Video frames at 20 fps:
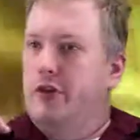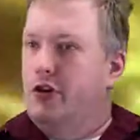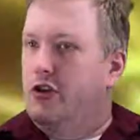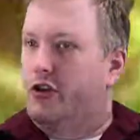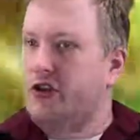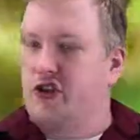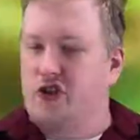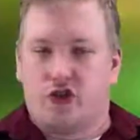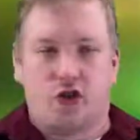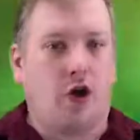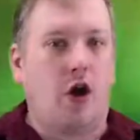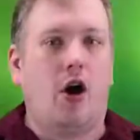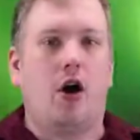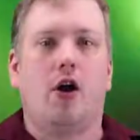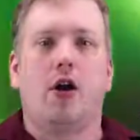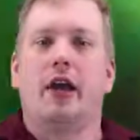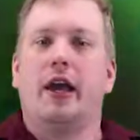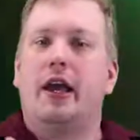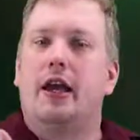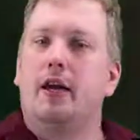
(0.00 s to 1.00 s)

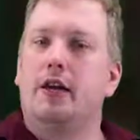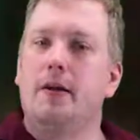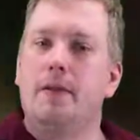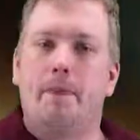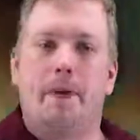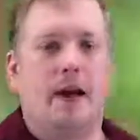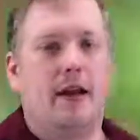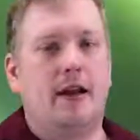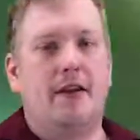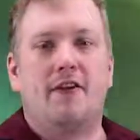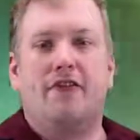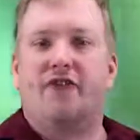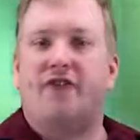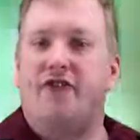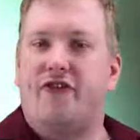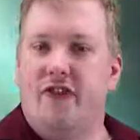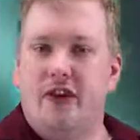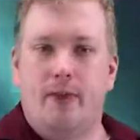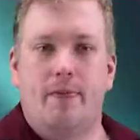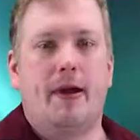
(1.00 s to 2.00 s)
Strong, independent
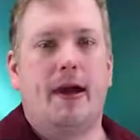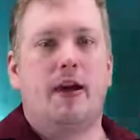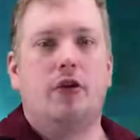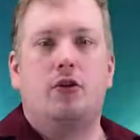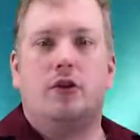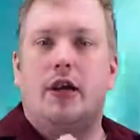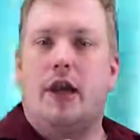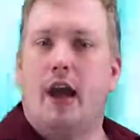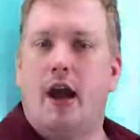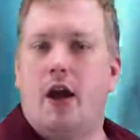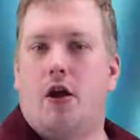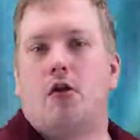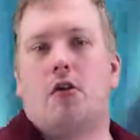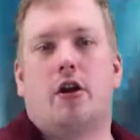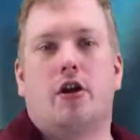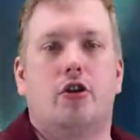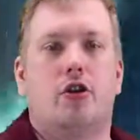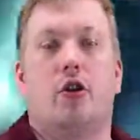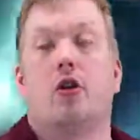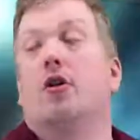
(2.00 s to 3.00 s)
female
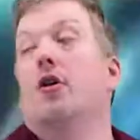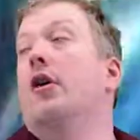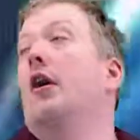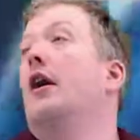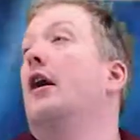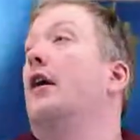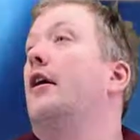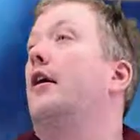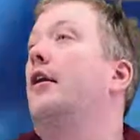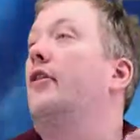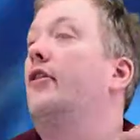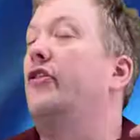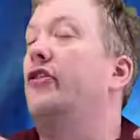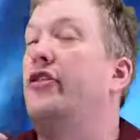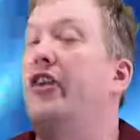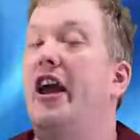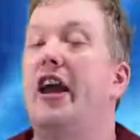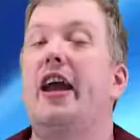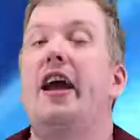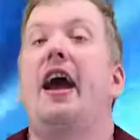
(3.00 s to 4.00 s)
character.
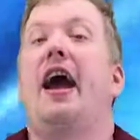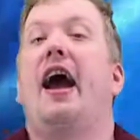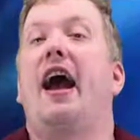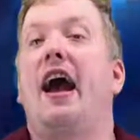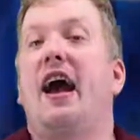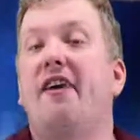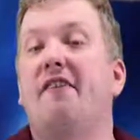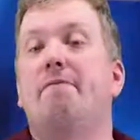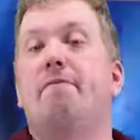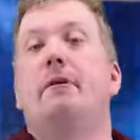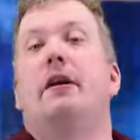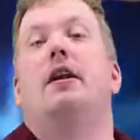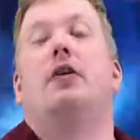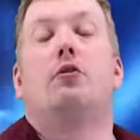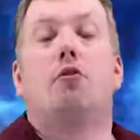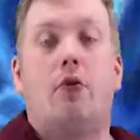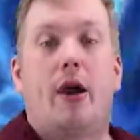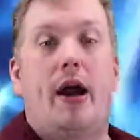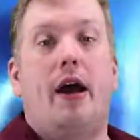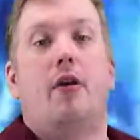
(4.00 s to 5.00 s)
They have been
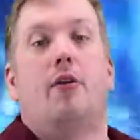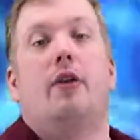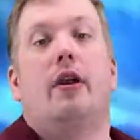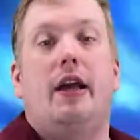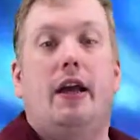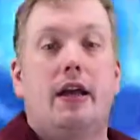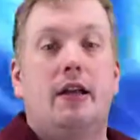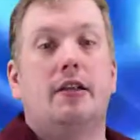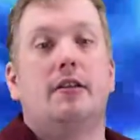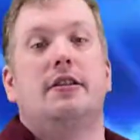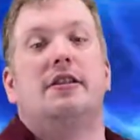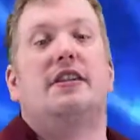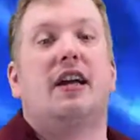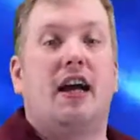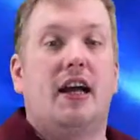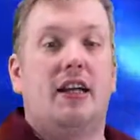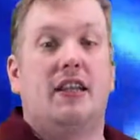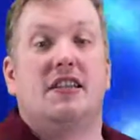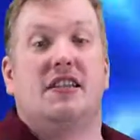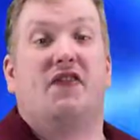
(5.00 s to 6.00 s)
around in
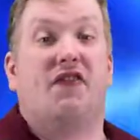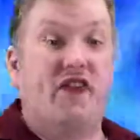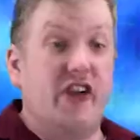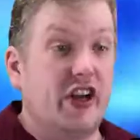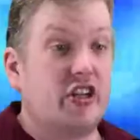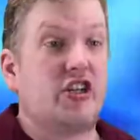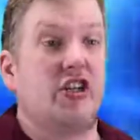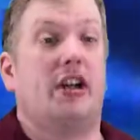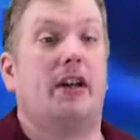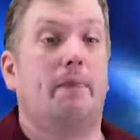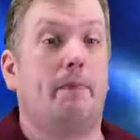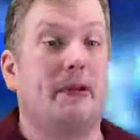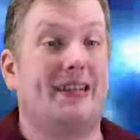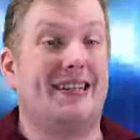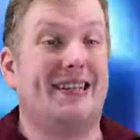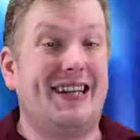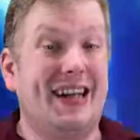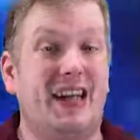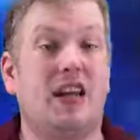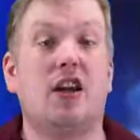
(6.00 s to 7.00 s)
science fiction in
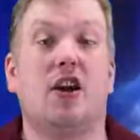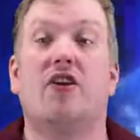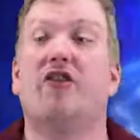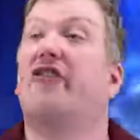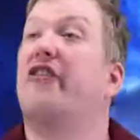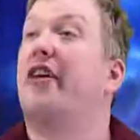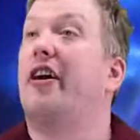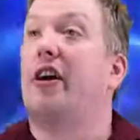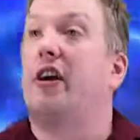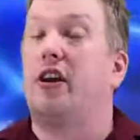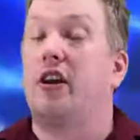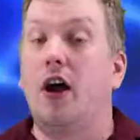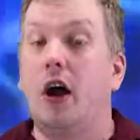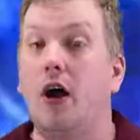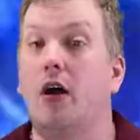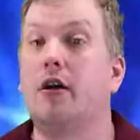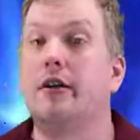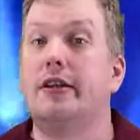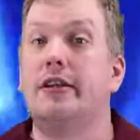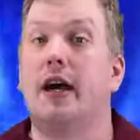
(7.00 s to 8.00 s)
particular for a
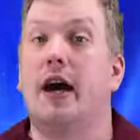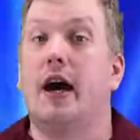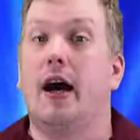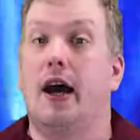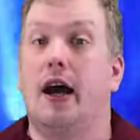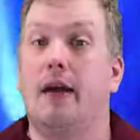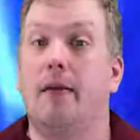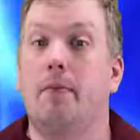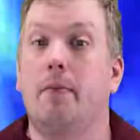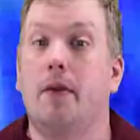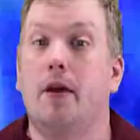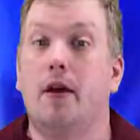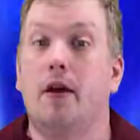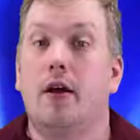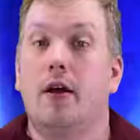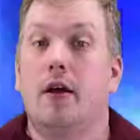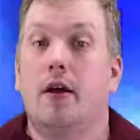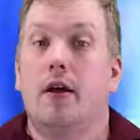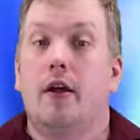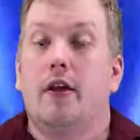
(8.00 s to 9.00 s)
long time.
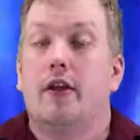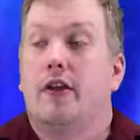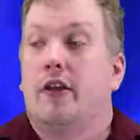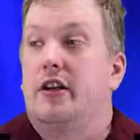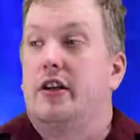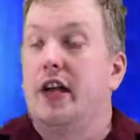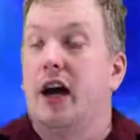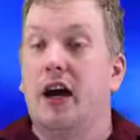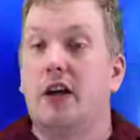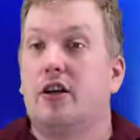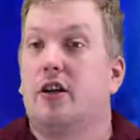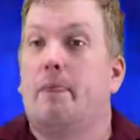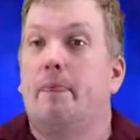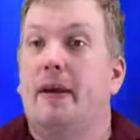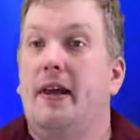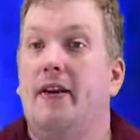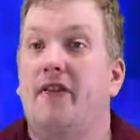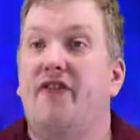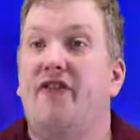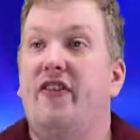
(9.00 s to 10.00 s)
The Doctor
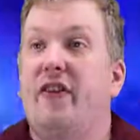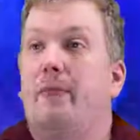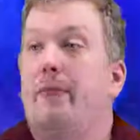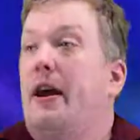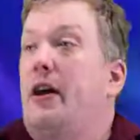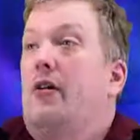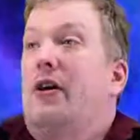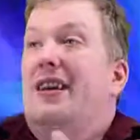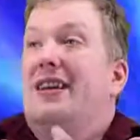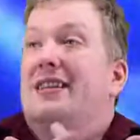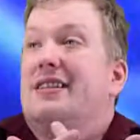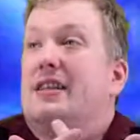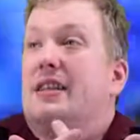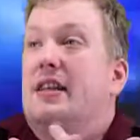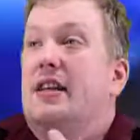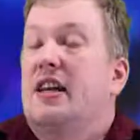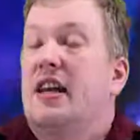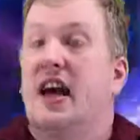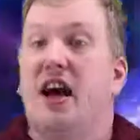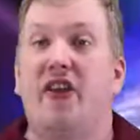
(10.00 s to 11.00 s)
being female is
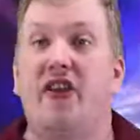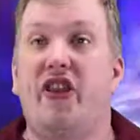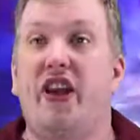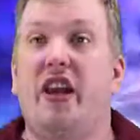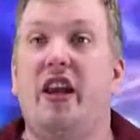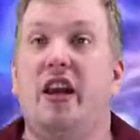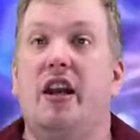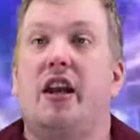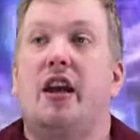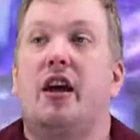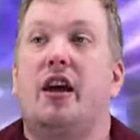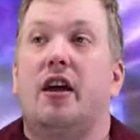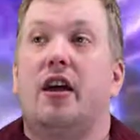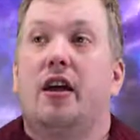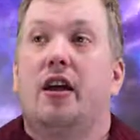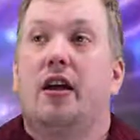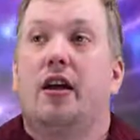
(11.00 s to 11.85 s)
nothing